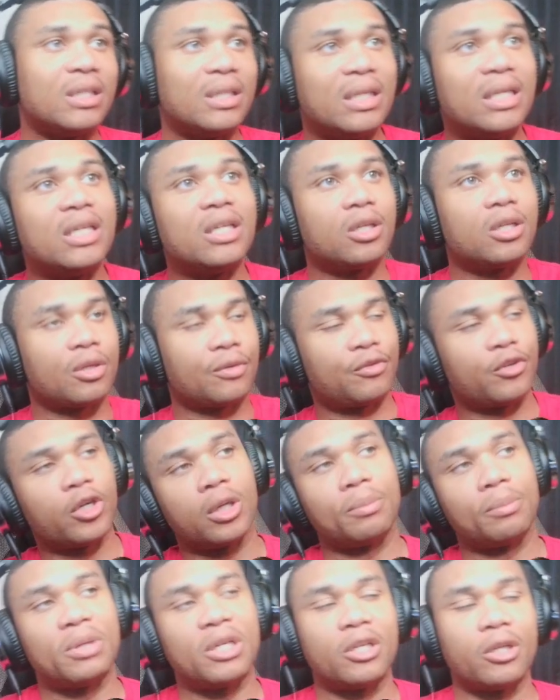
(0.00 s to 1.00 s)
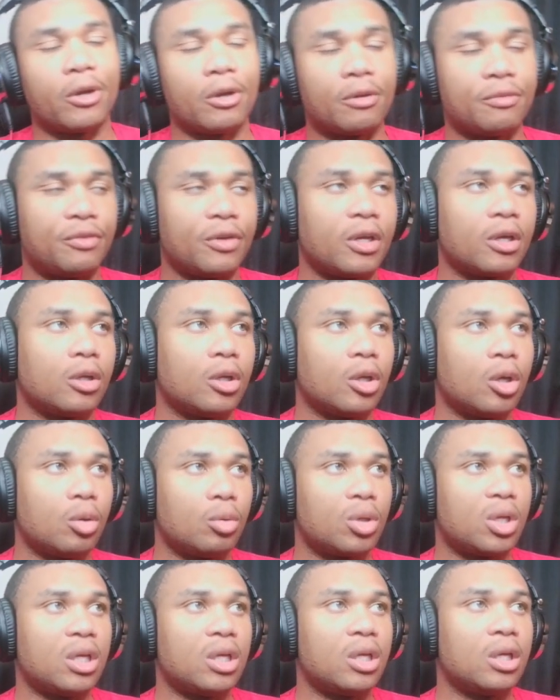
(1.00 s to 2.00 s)
needed if you're going to be nerfing
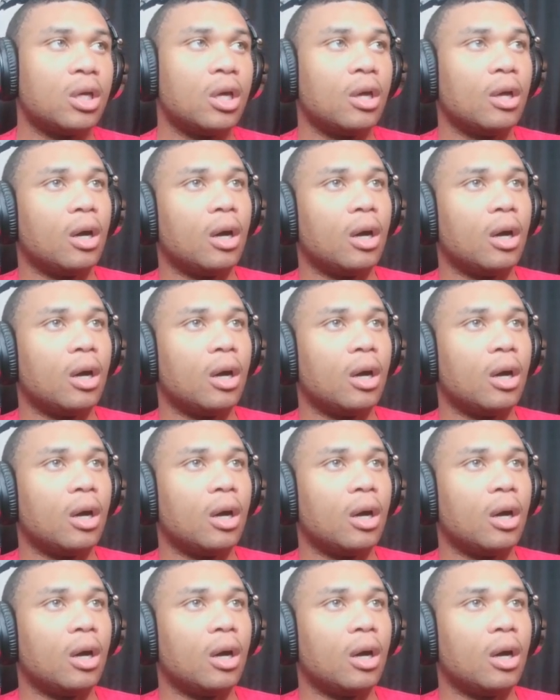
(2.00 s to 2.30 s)
Loki.